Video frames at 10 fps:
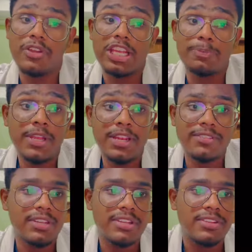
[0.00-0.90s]

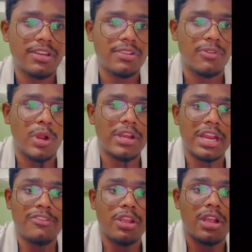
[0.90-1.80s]
Experiencing dizziness while
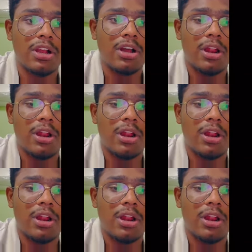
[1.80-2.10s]
driving a car